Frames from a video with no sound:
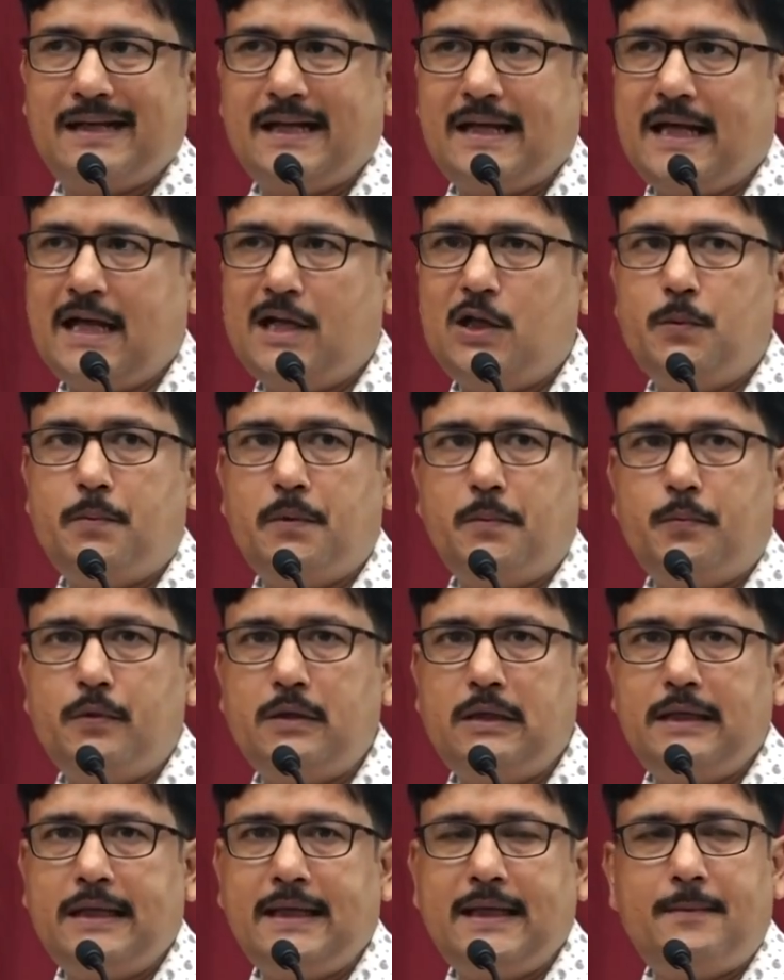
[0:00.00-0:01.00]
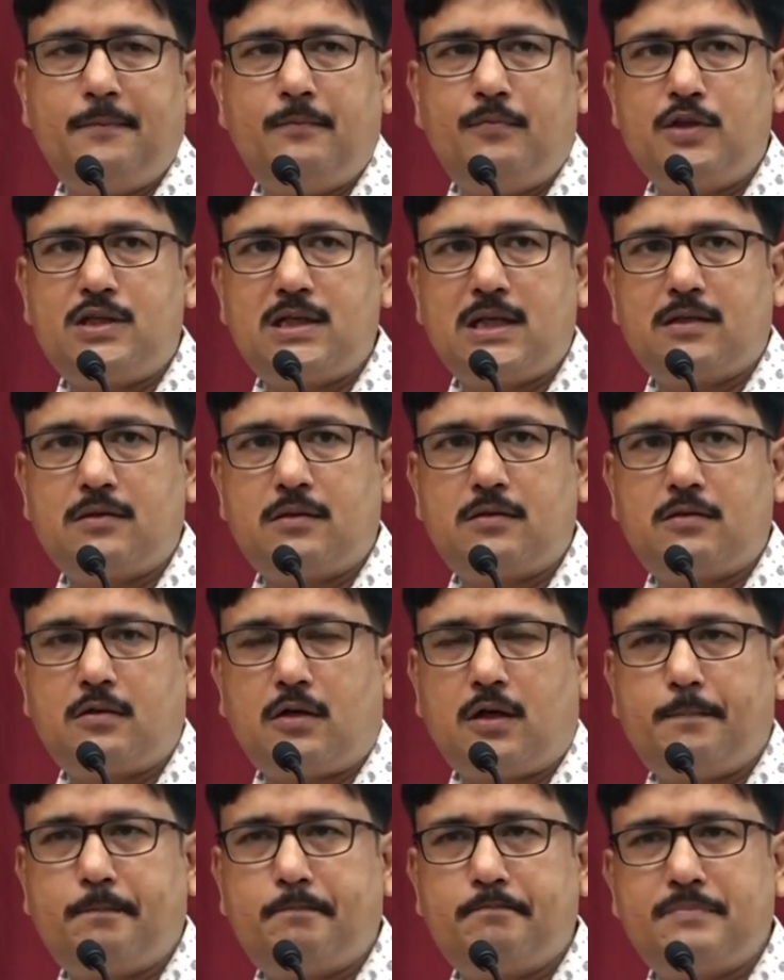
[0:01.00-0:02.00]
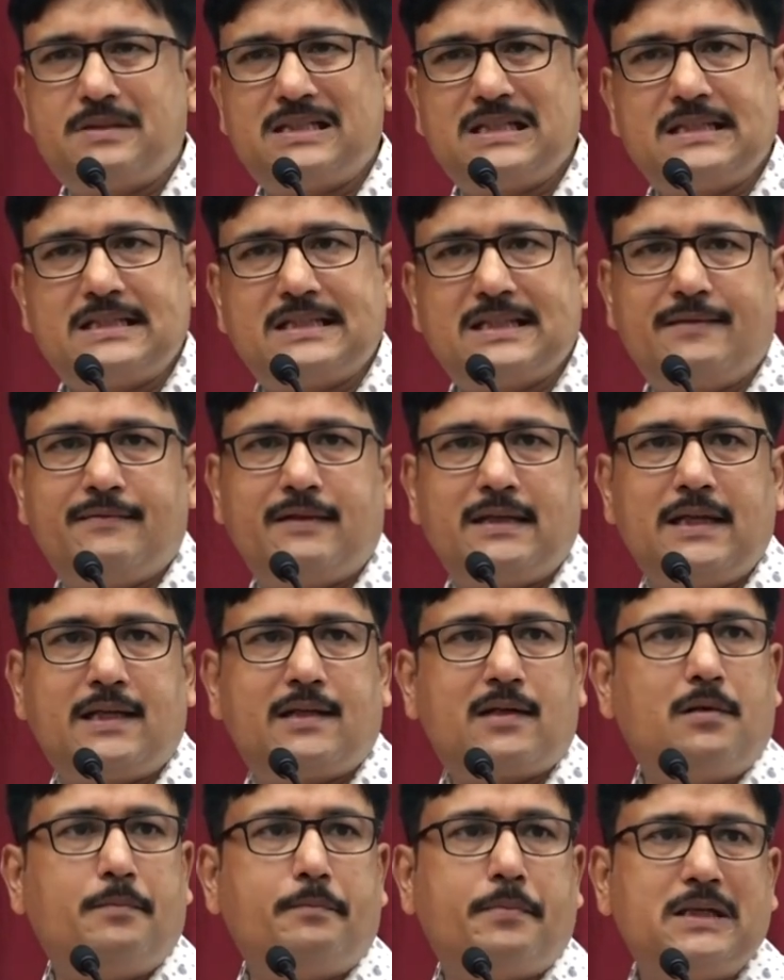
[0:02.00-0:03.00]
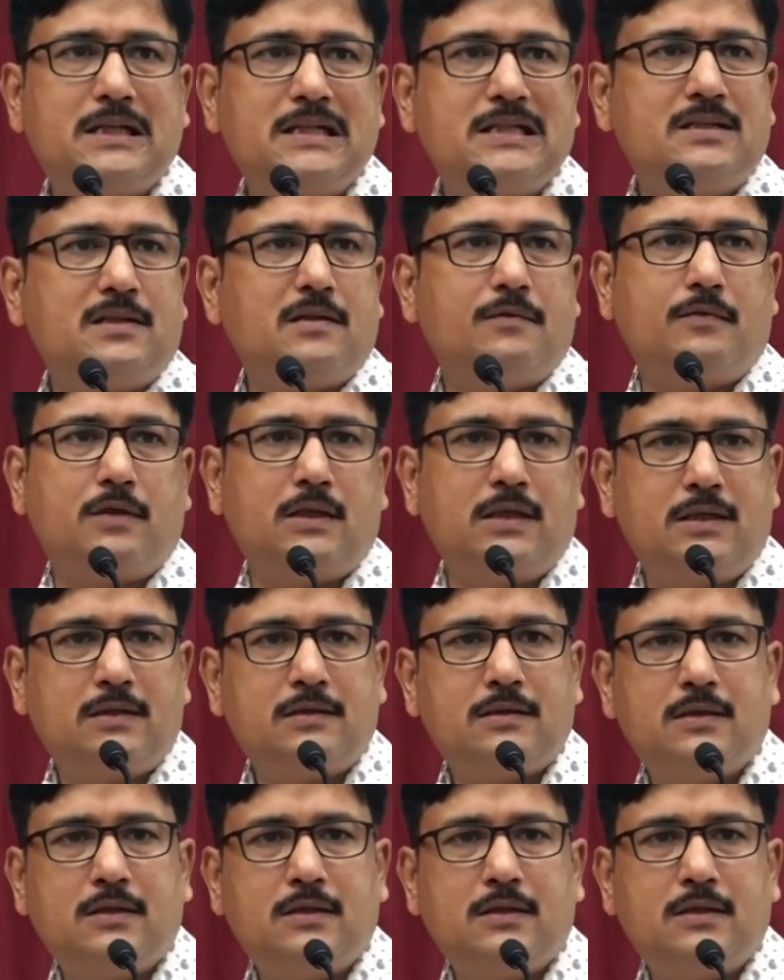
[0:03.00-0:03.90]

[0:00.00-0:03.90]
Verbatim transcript: Can you people name which are the top, say, seven, eight companies in the world?